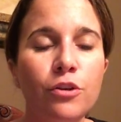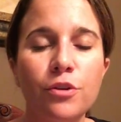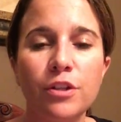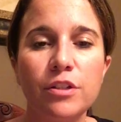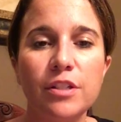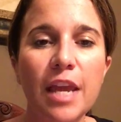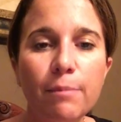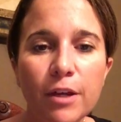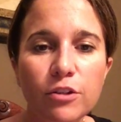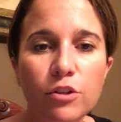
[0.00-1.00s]
You can
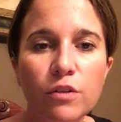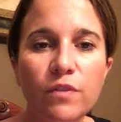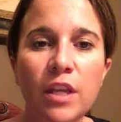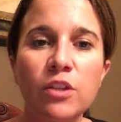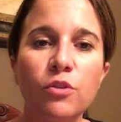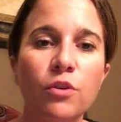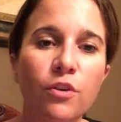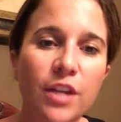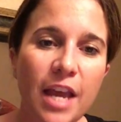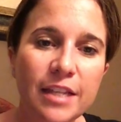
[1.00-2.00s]
take pictures of things, or it
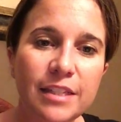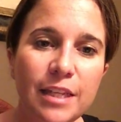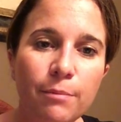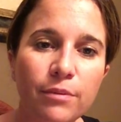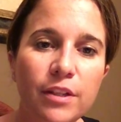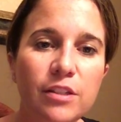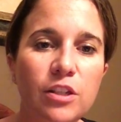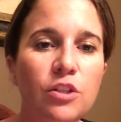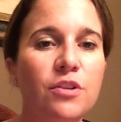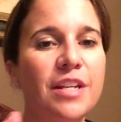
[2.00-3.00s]
already has templates,
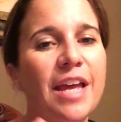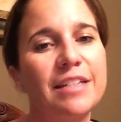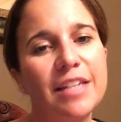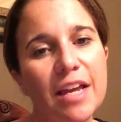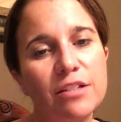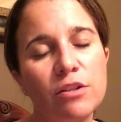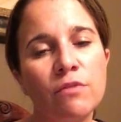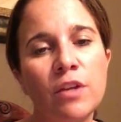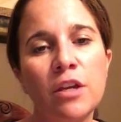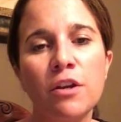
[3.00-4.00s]
and you can add text
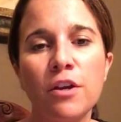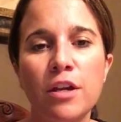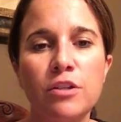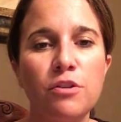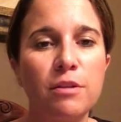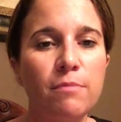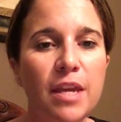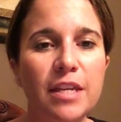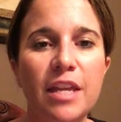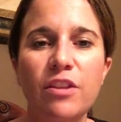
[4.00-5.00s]
on there, and you can
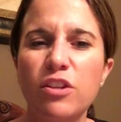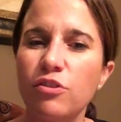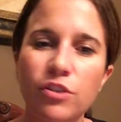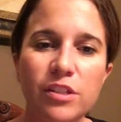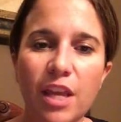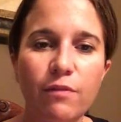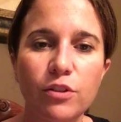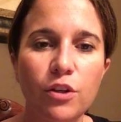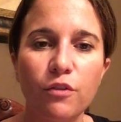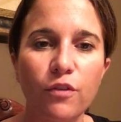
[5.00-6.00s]
make it, and then you just save it
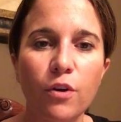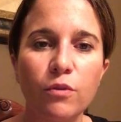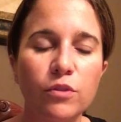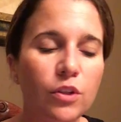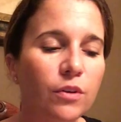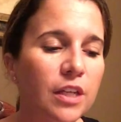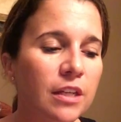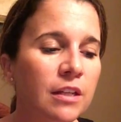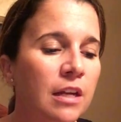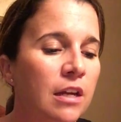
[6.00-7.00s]
to your phone. So
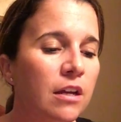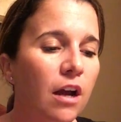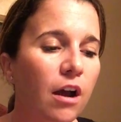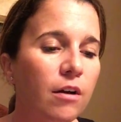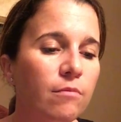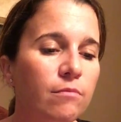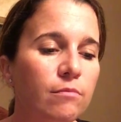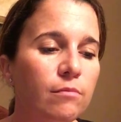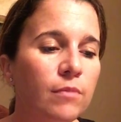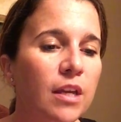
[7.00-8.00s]
again,
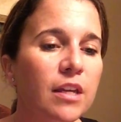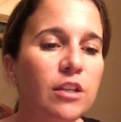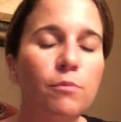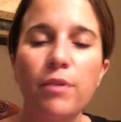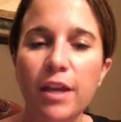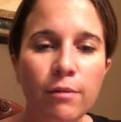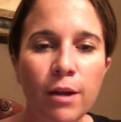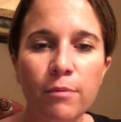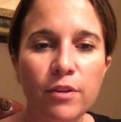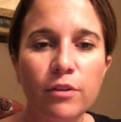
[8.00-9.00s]
you play
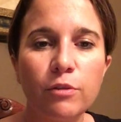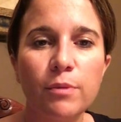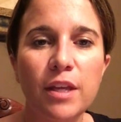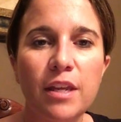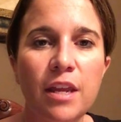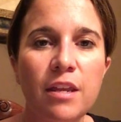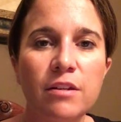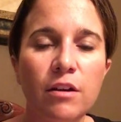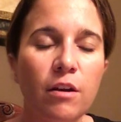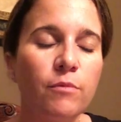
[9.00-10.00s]
around with it a little bit,
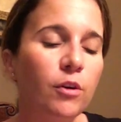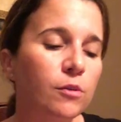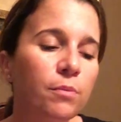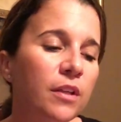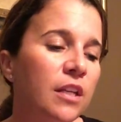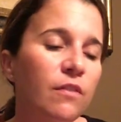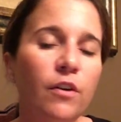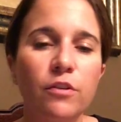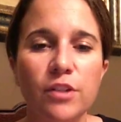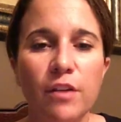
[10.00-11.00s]
and there's plenty of
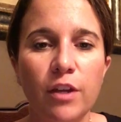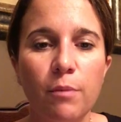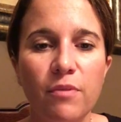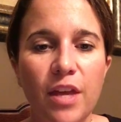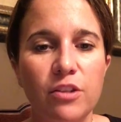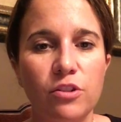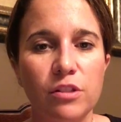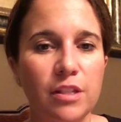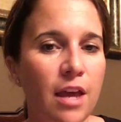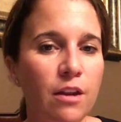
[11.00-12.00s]
others out there, but that's
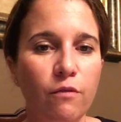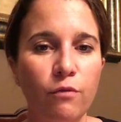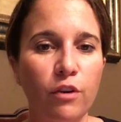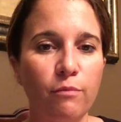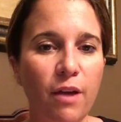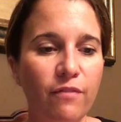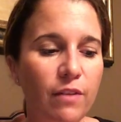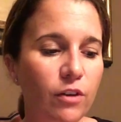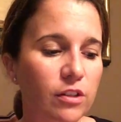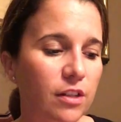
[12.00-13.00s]
just kind of one of my
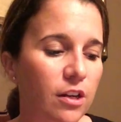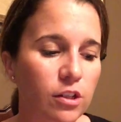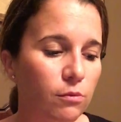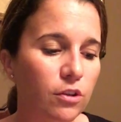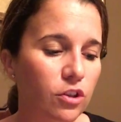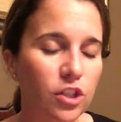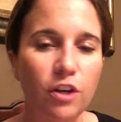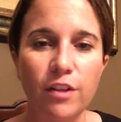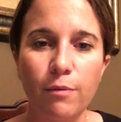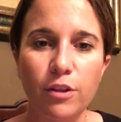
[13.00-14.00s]
favorites, and I just wanted to
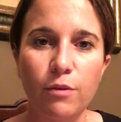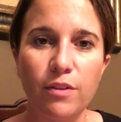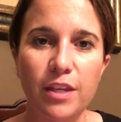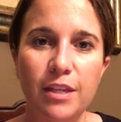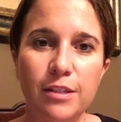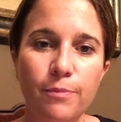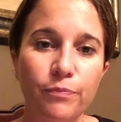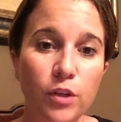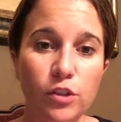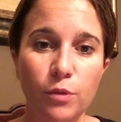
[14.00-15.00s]
share that with you at the end.
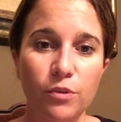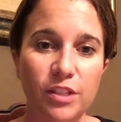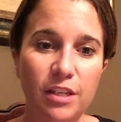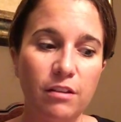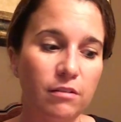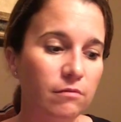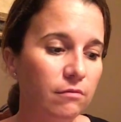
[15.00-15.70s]
So we'll see you